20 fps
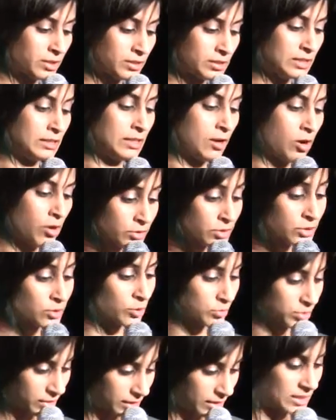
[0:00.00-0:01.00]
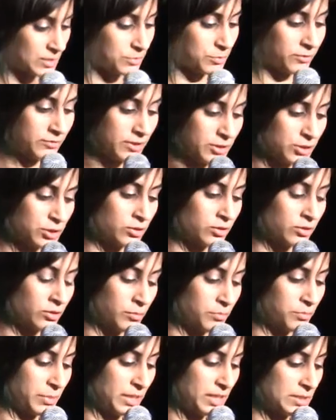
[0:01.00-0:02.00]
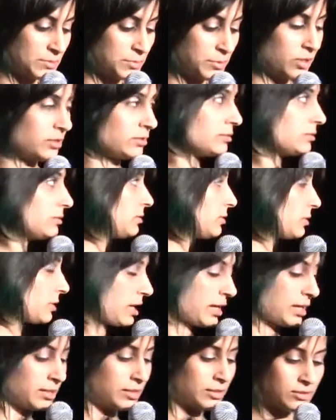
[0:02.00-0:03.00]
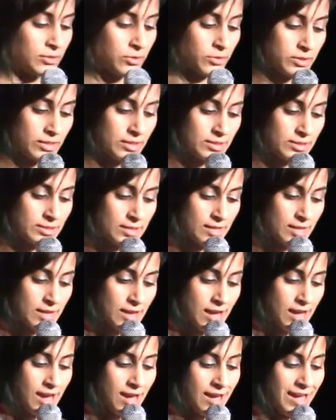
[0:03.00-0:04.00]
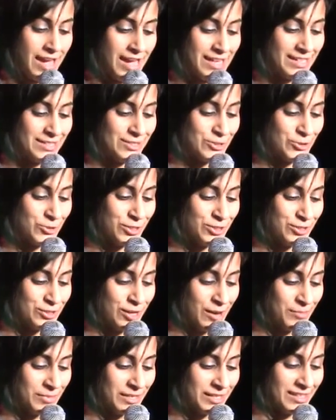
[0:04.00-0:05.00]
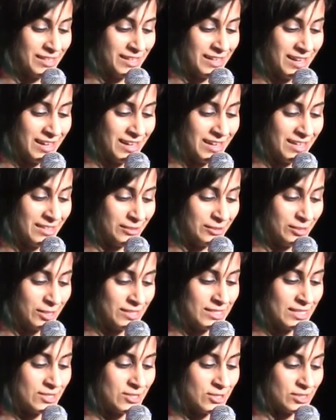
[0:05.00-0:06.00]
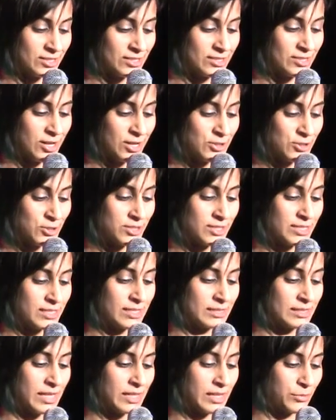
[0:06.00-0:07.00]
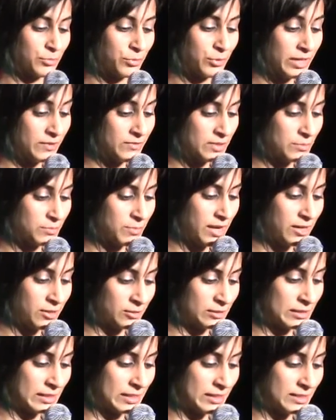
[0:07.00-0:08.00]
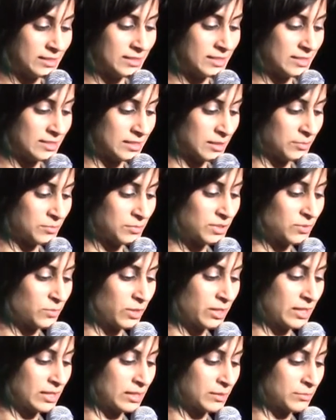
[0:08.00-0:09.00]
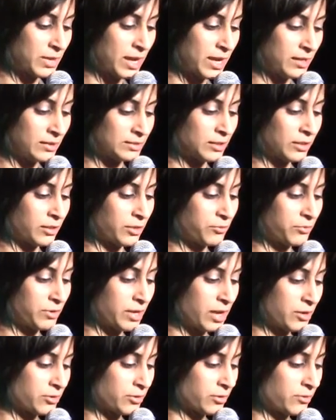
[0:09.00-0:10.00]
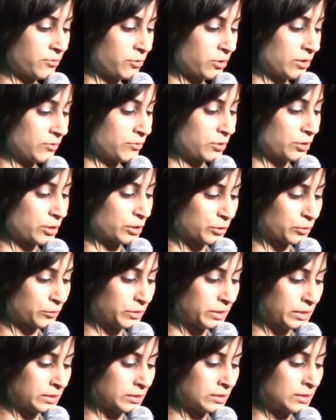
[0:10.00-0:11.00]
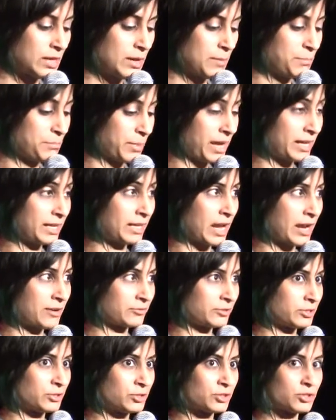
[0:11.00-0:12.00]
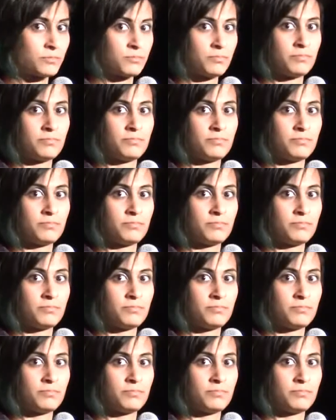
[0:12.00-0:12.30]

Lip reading: He also plays professional baseball, okay, I didn't know this, and is shortstop in the Los Angeles Dodgers and Atlanta Braves minor league systems, where he compiled a 344 career batting average.